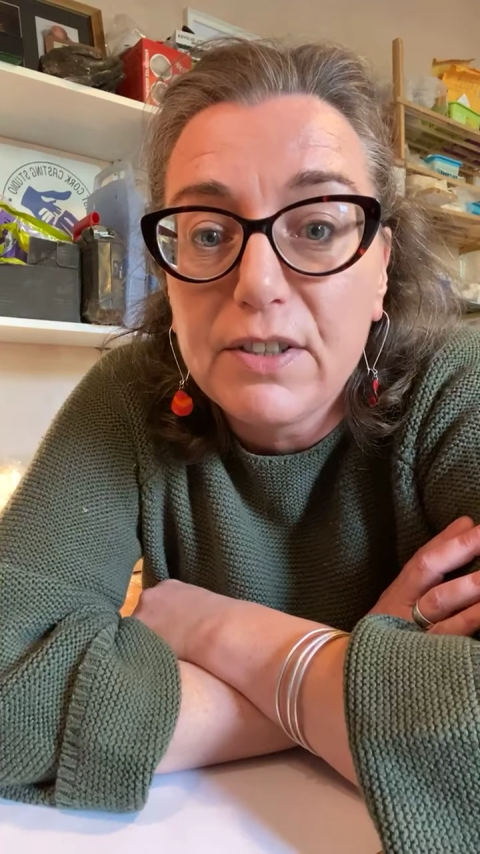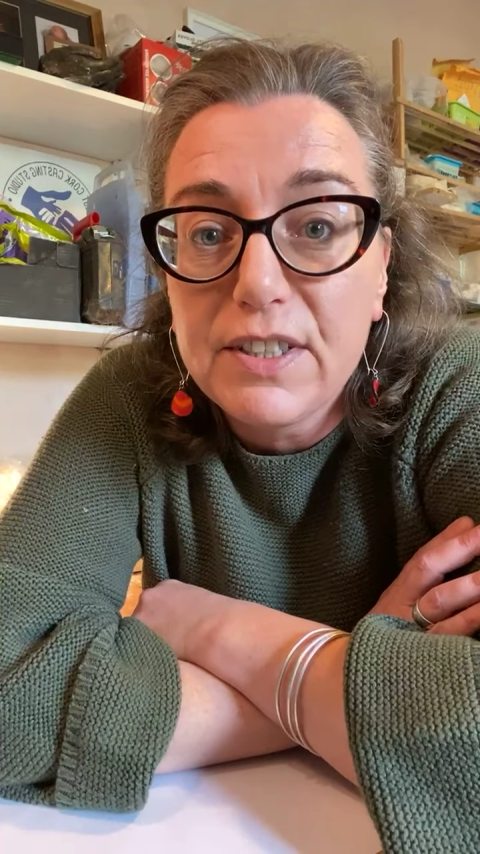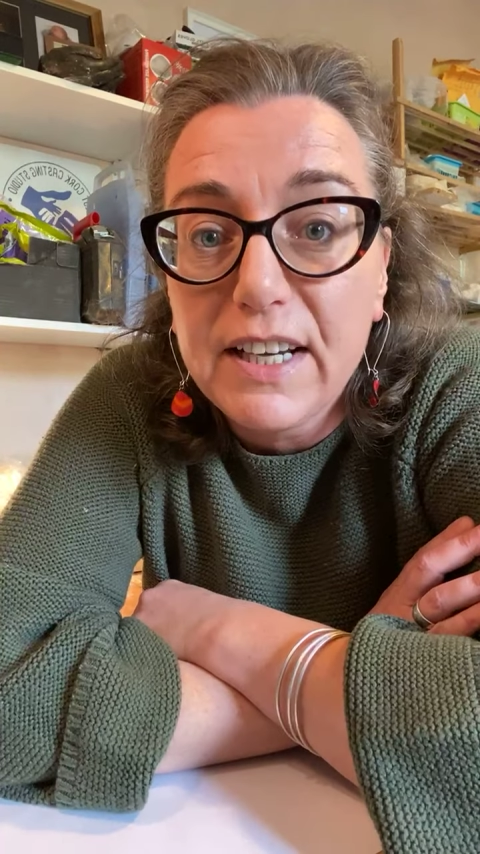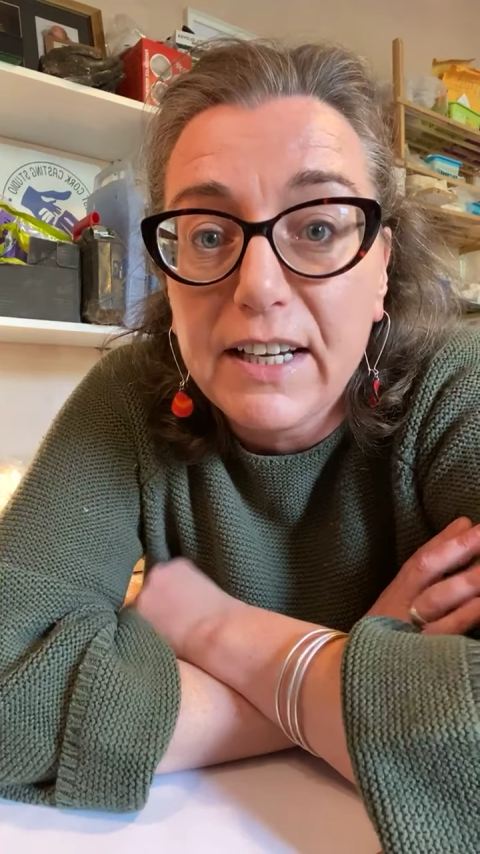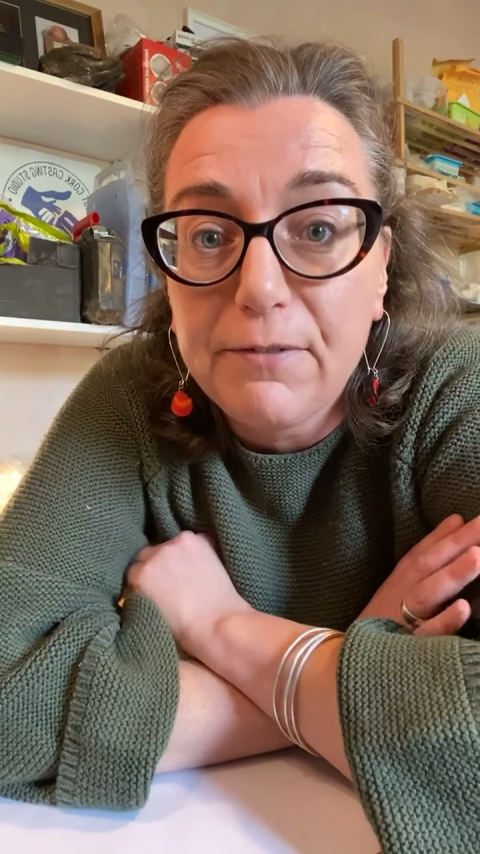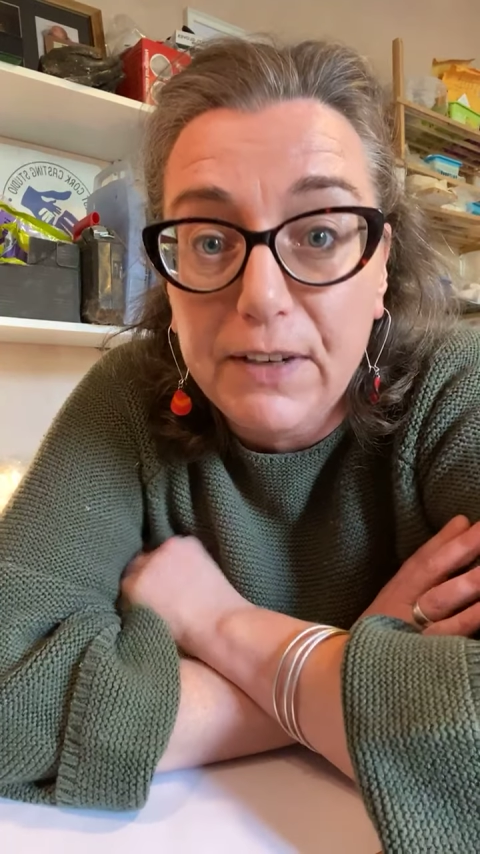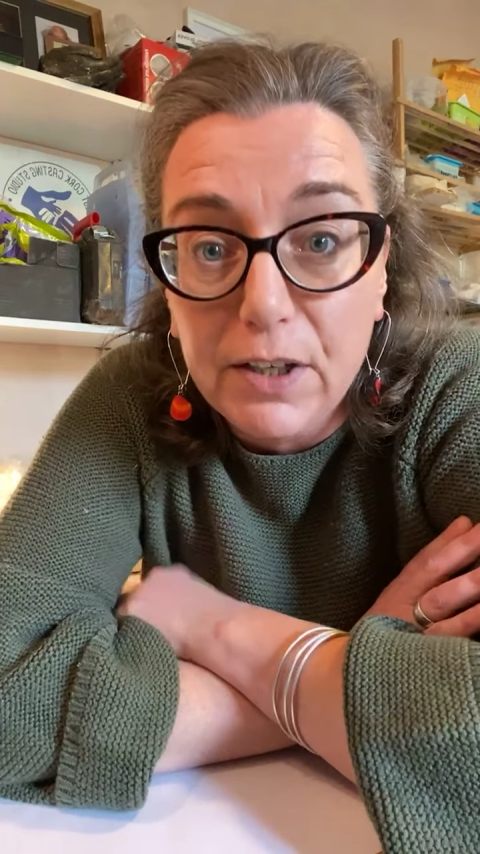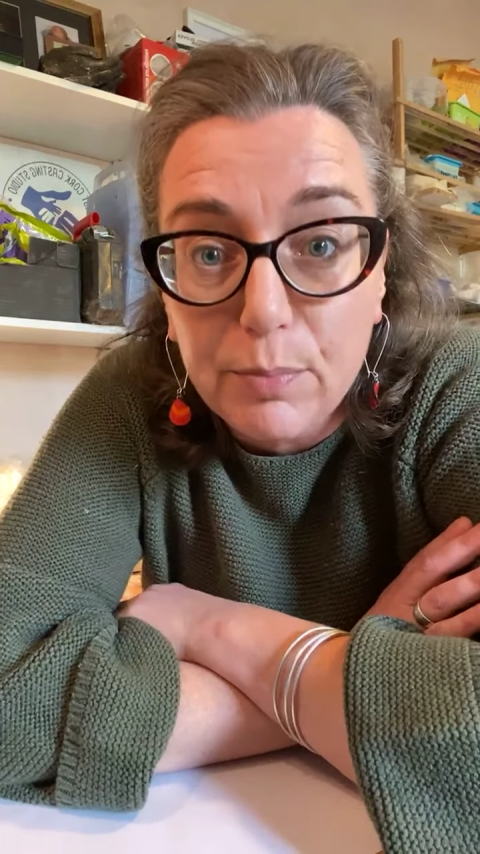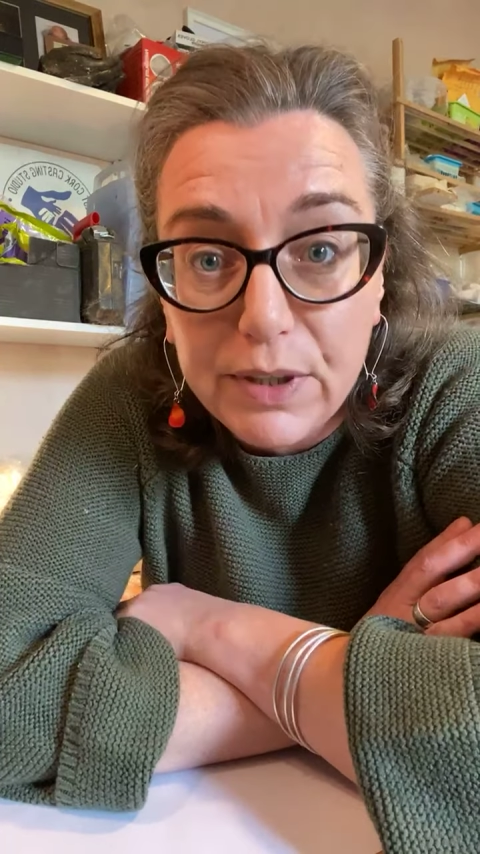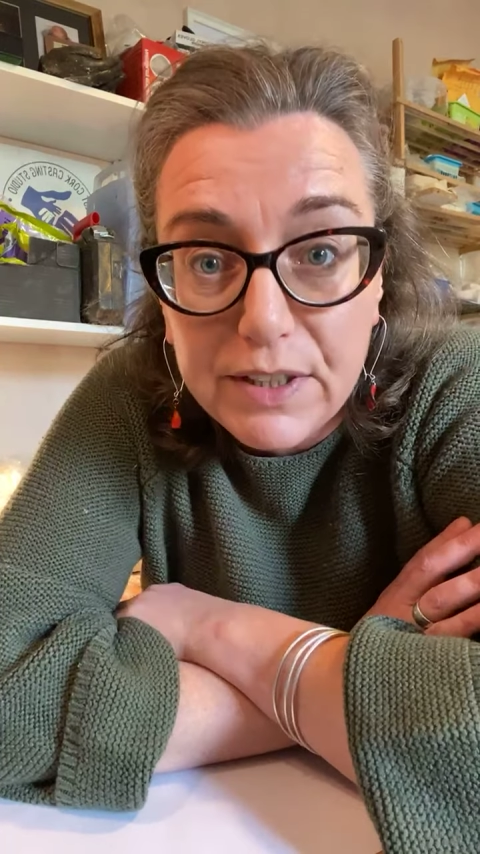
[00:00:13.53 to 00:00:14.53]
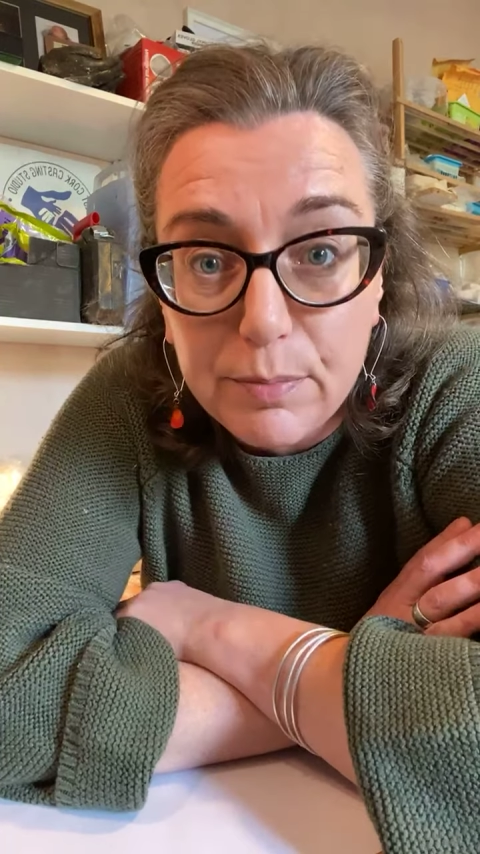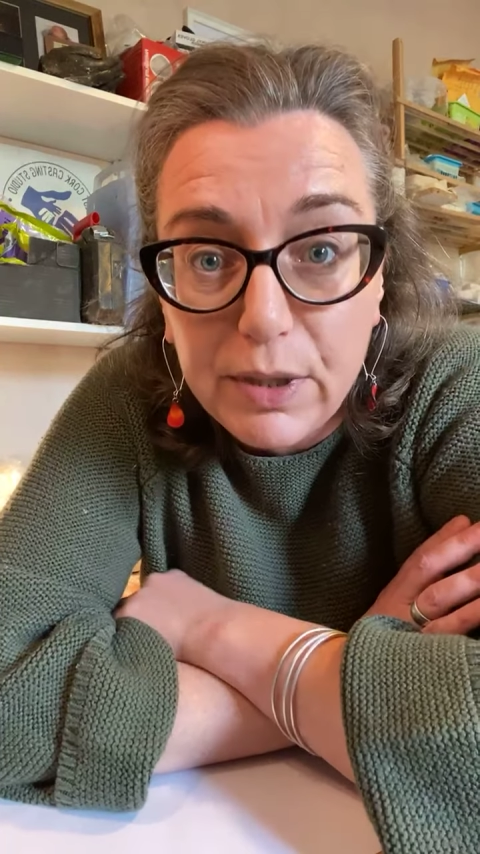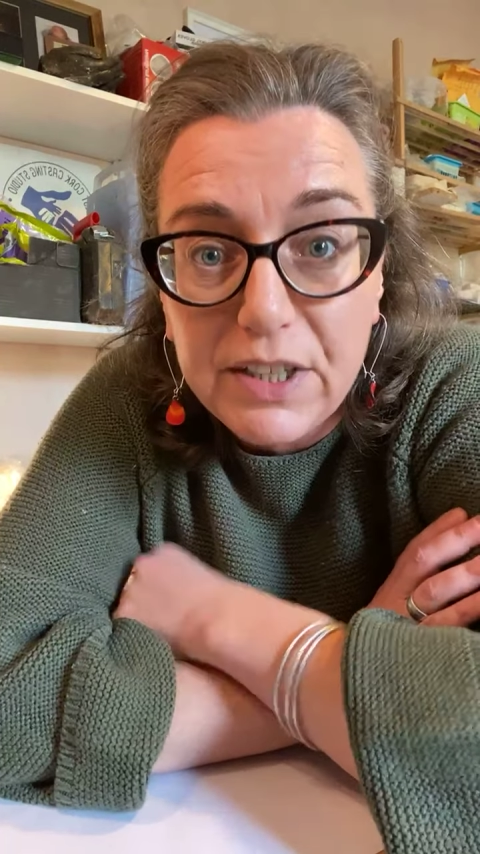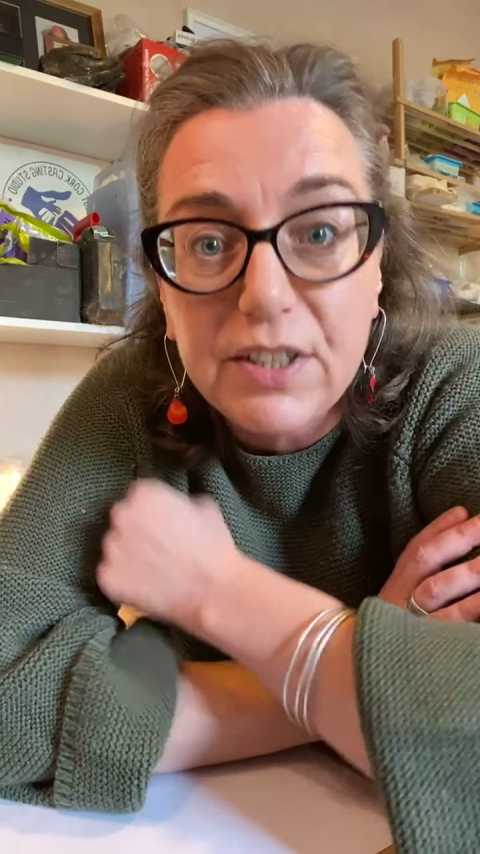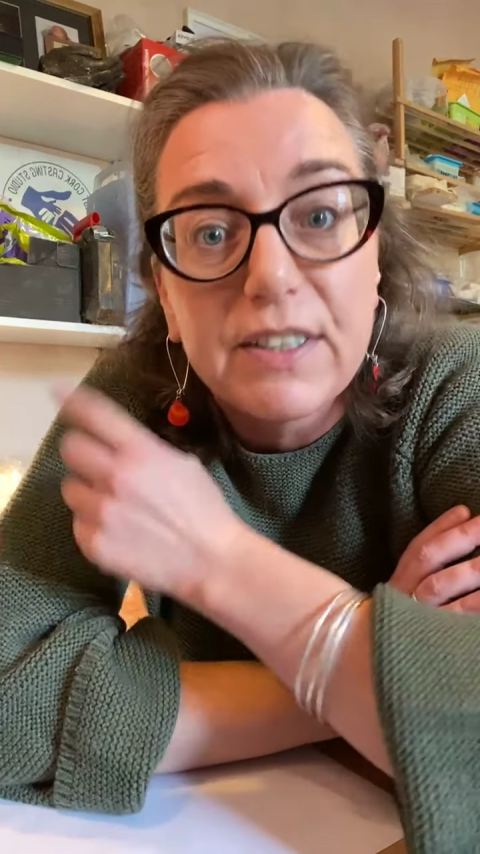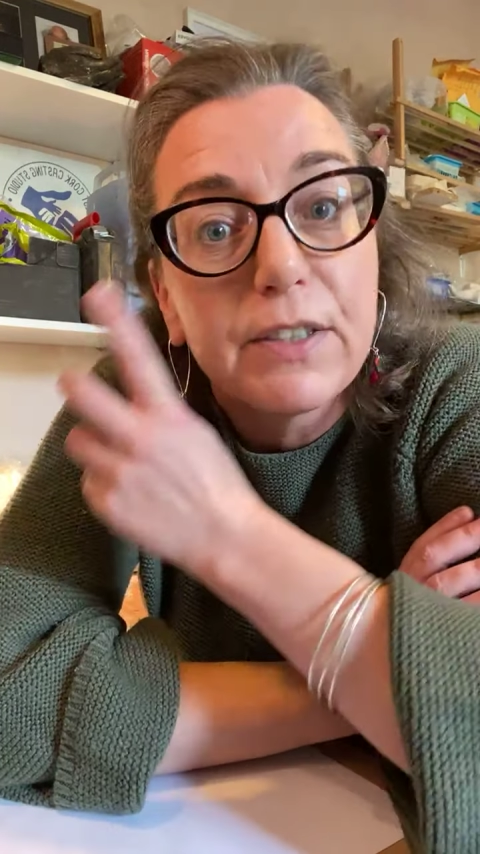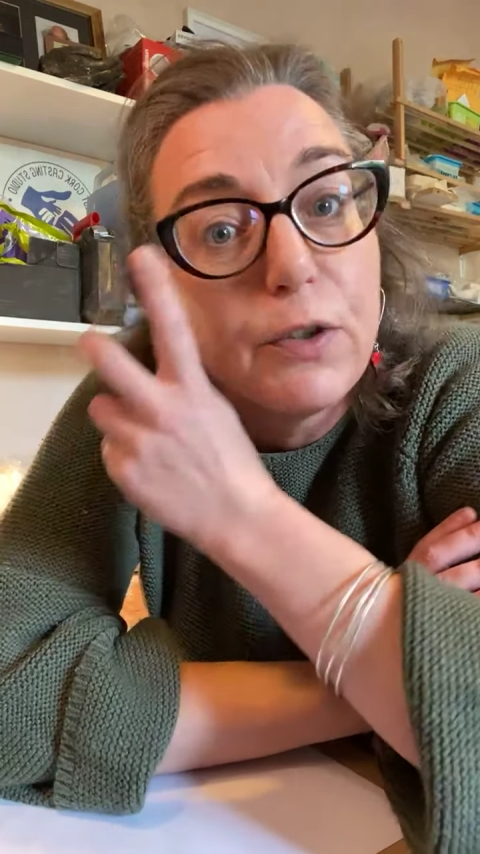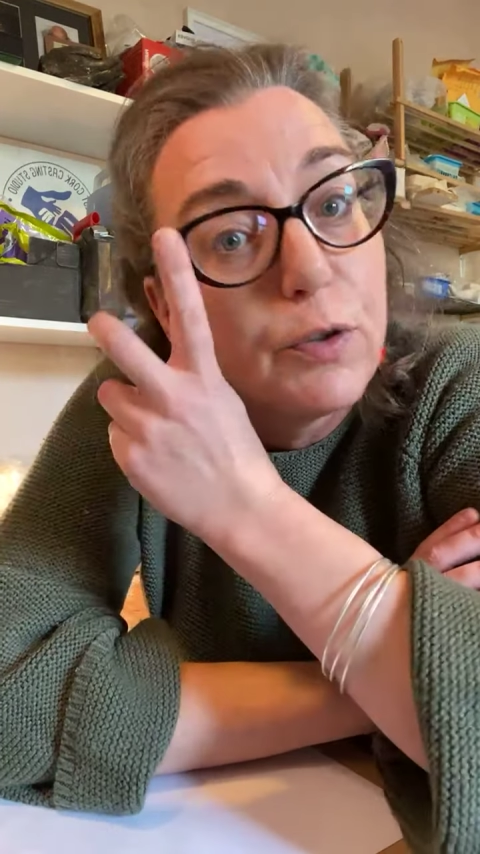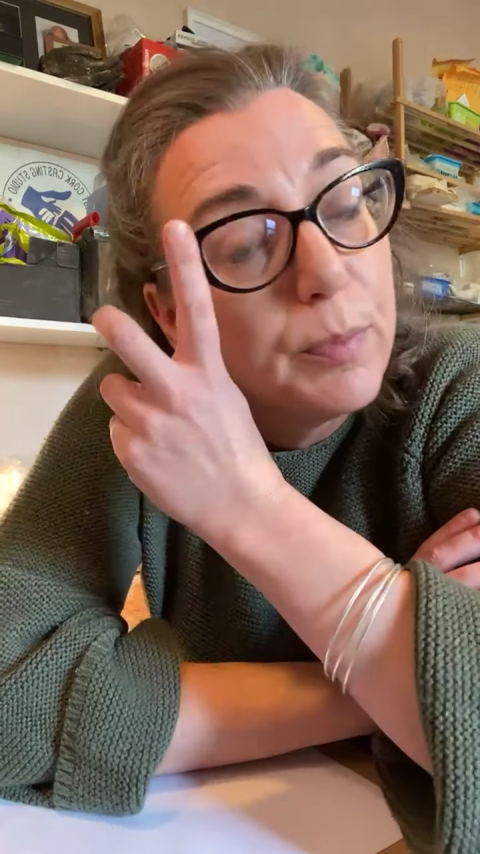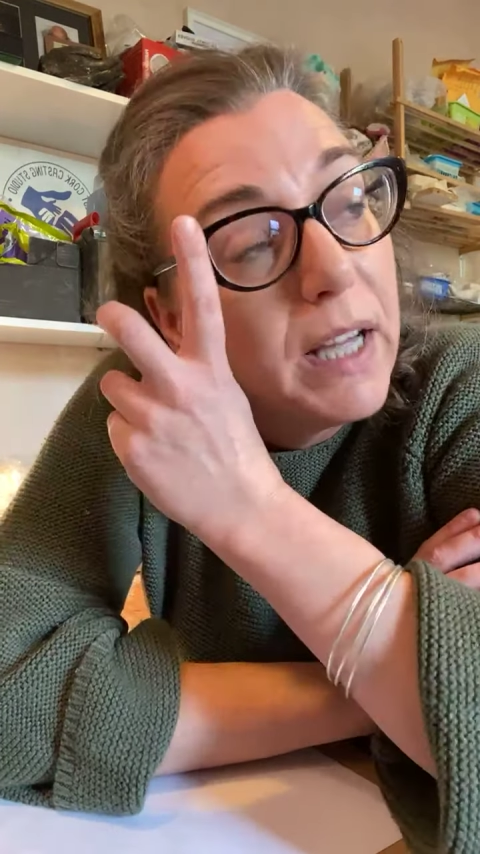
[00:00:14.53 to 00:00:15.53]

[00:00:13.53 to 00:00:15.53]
take fingerprint impressions at home.